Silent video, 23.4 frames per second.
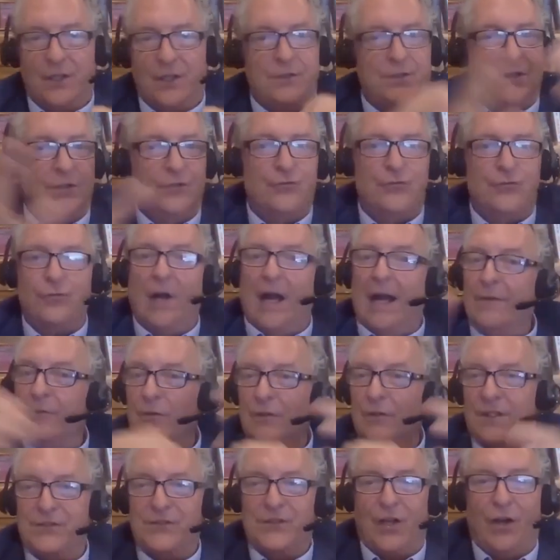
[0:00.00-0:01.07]
to
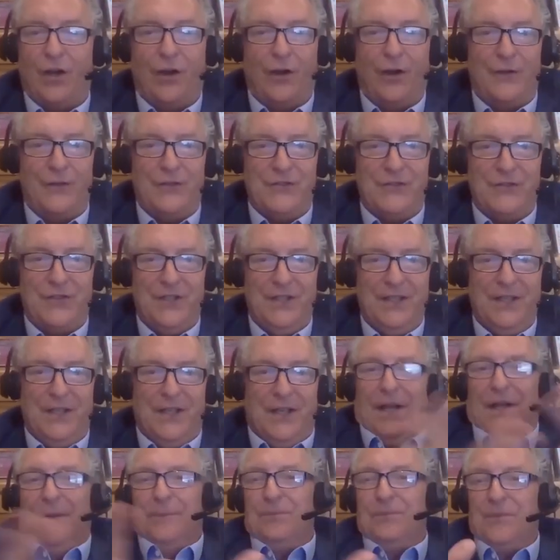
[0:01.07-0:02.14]
driverless cars.
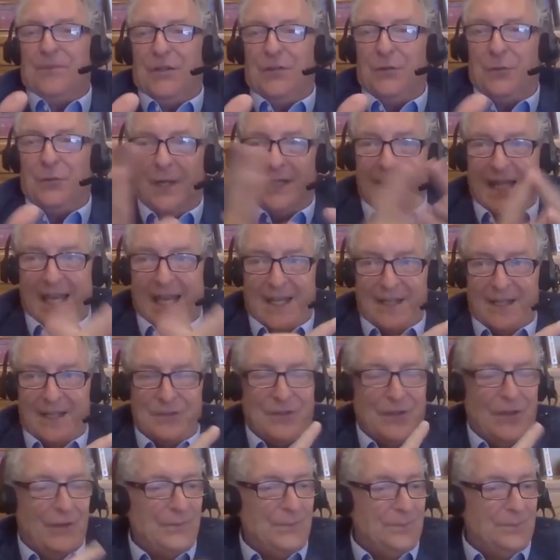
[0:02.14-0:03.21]
Quick
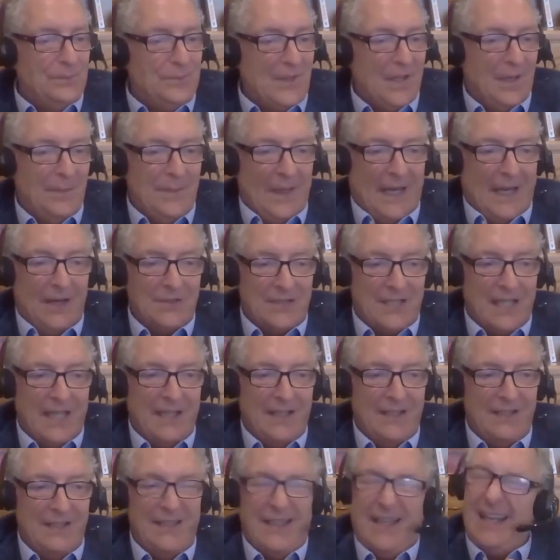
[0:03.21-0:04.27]
anecdote,
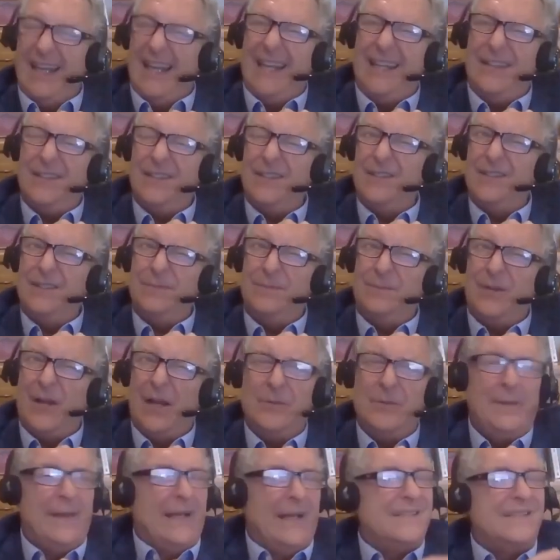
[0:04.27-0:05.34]

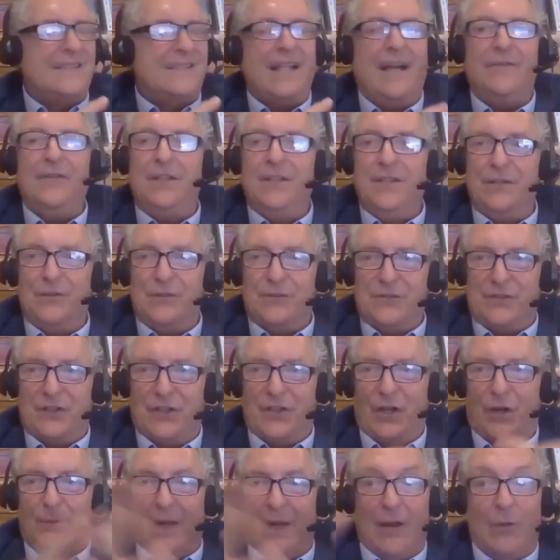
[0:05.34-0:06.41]
probably about 7 years
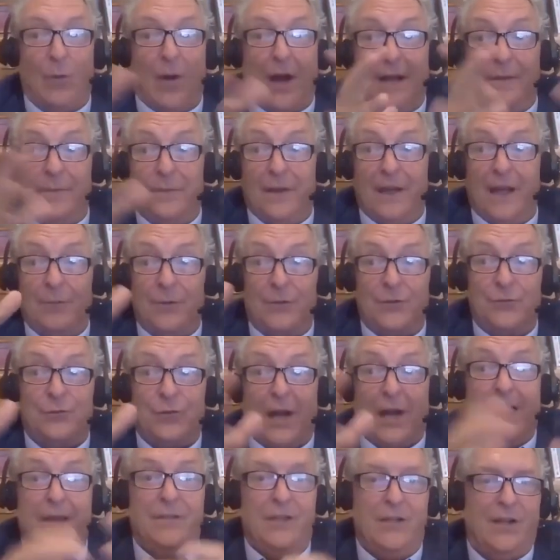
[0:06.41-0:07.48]
ago, my wife and I were
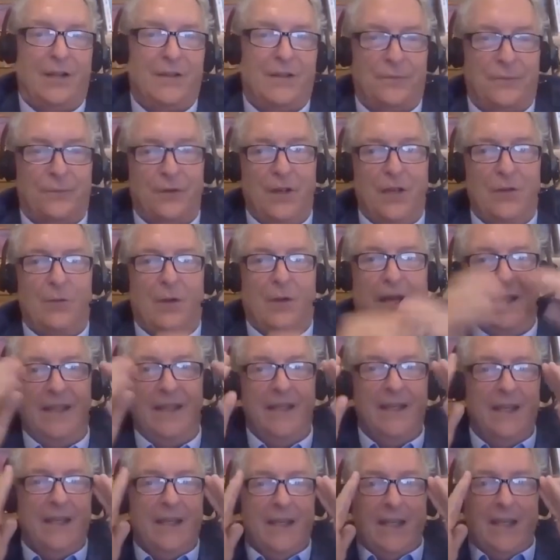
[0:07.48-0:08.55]
driving on a freeway
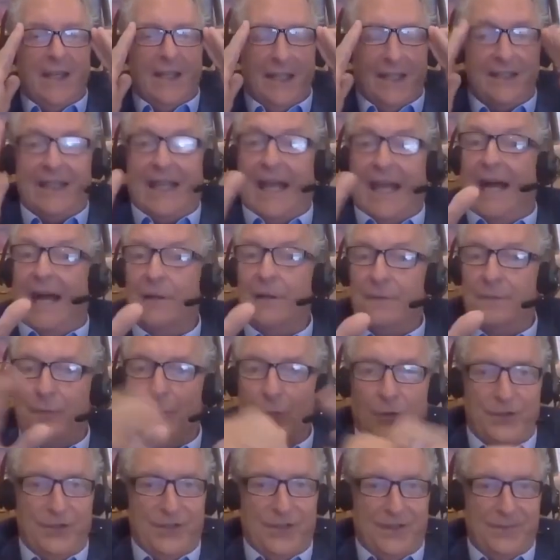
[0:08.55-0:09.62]
in
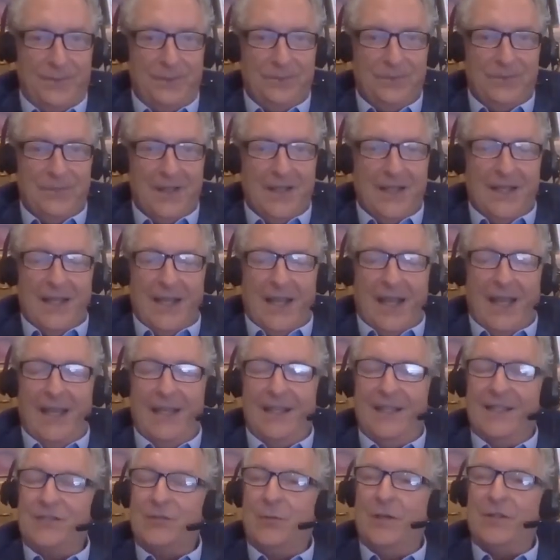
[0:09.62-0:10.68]
California,
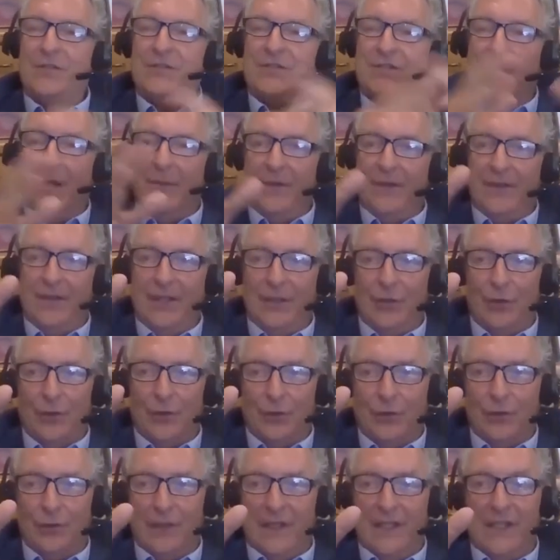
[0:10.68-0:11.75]
and it's where some of the
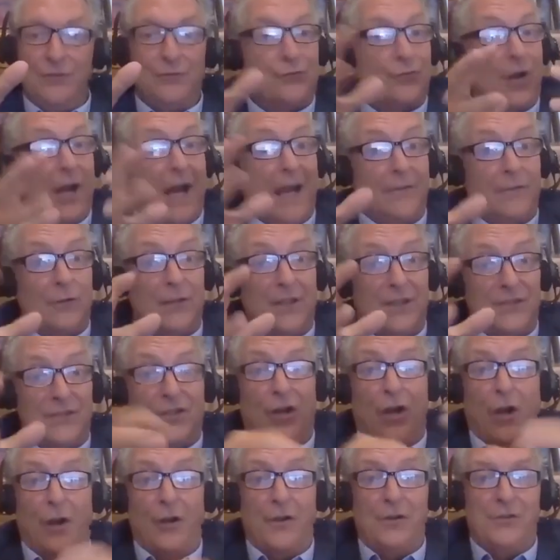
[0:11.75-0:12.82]
early driverless
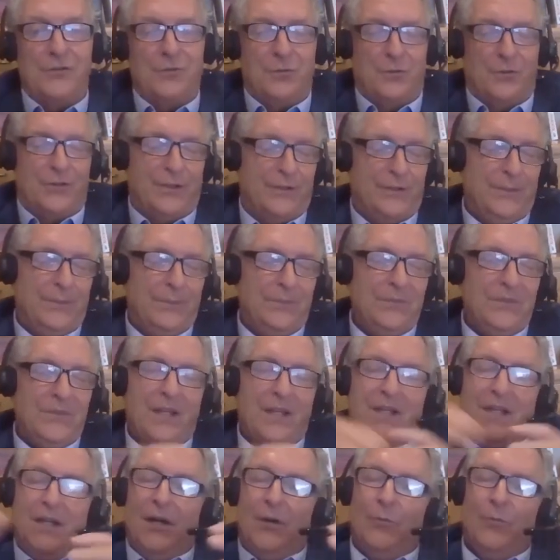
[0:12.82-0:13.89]
cars were.
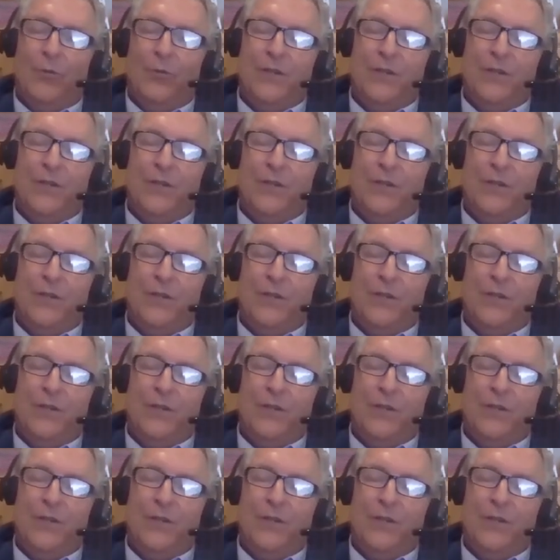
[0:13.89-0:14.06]
We